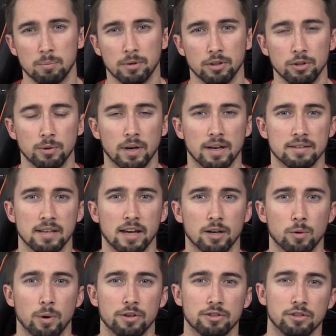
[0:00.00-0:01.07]
but you guys had
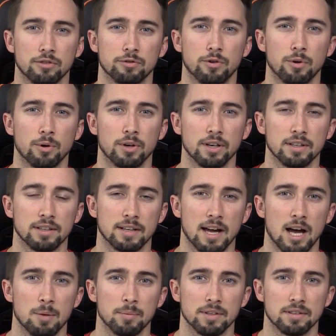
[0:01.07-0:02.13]
questions for in the
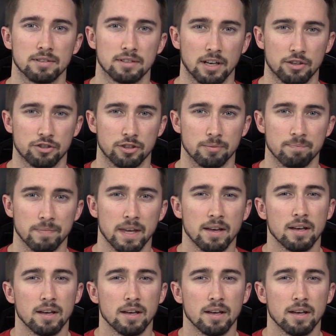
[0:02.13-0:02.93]
comment section.